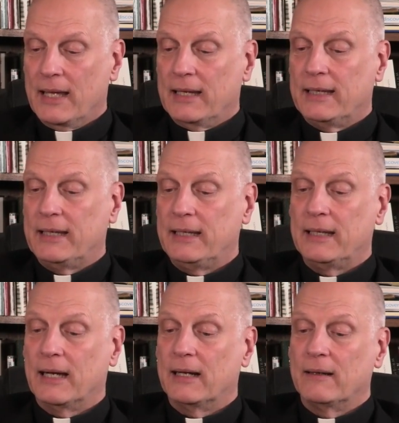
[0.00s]

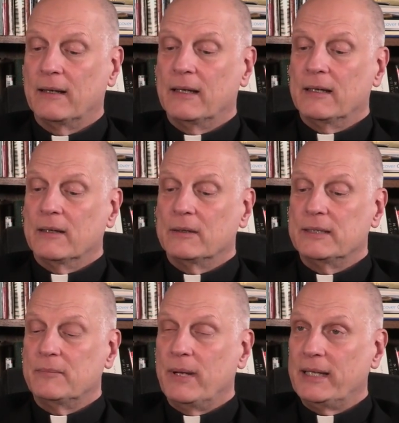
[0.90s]
He
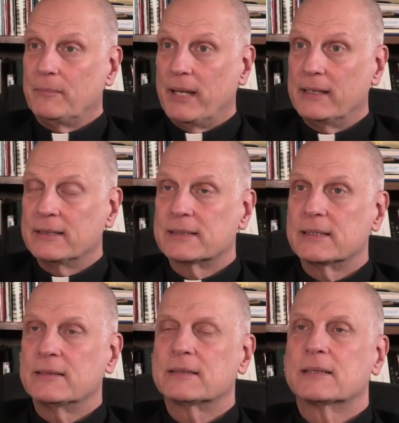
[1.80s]
did many
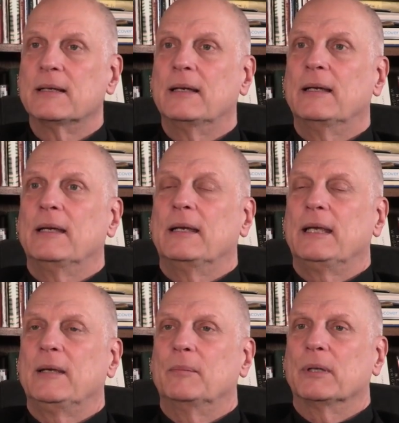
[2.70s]
penances.
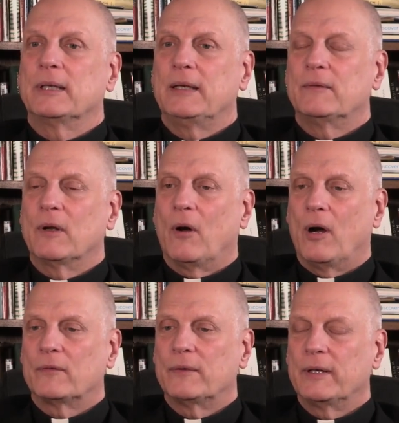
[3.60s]
He believed in
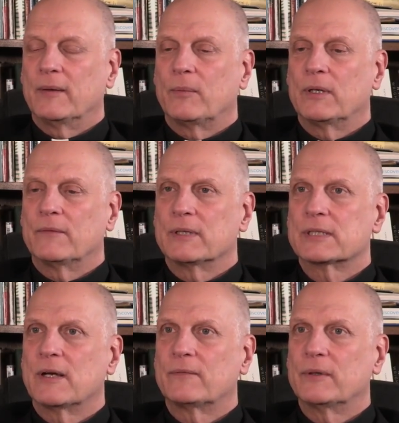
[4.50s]
offering up whatever
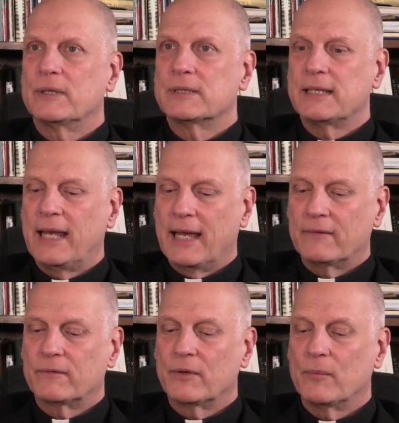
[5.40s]
sufferings he
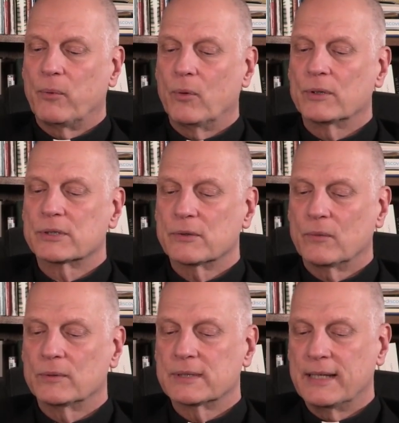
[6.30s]
had for the poor
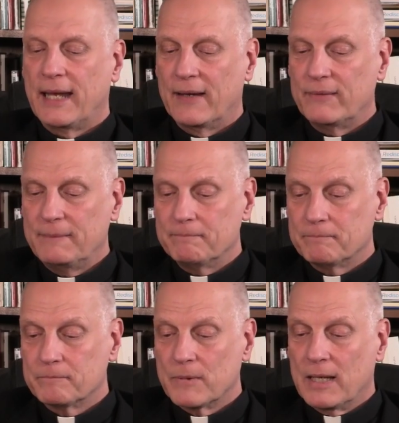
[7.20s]
souls in heaven.
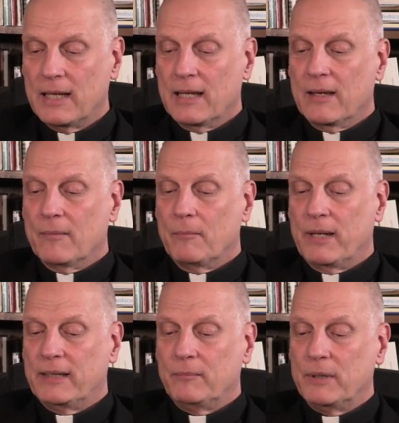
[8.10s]

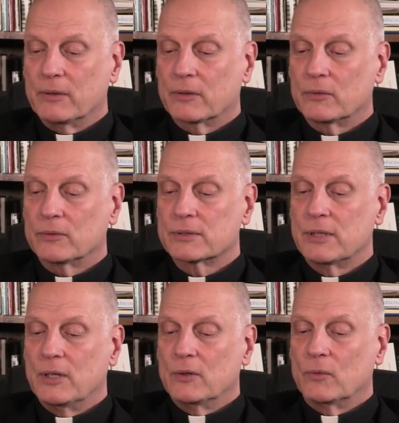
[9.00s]
Many
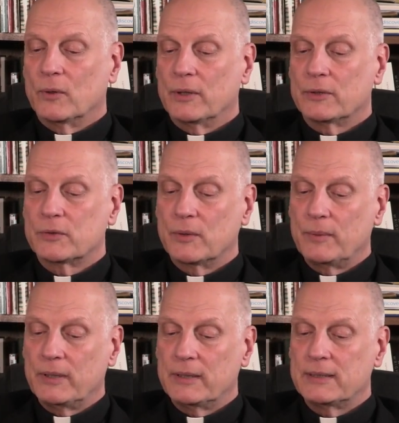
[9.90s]
miracles were
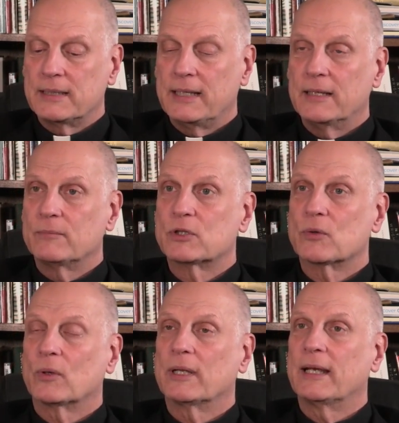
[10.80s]
attributed to him
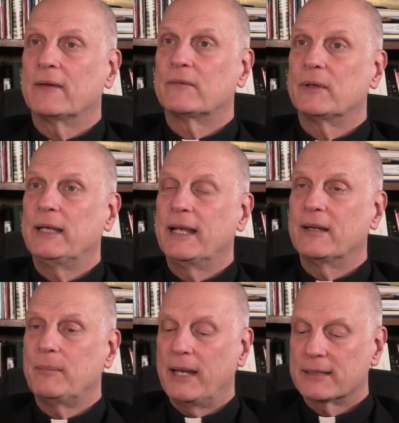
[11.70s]
shortly after he
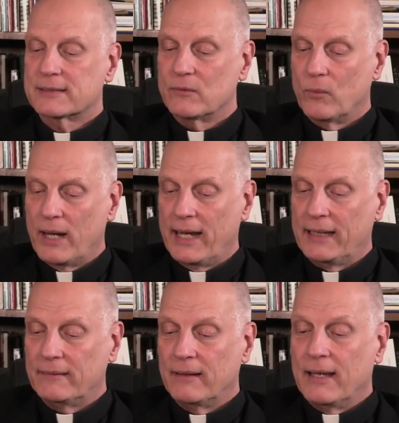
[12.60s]
had passed away,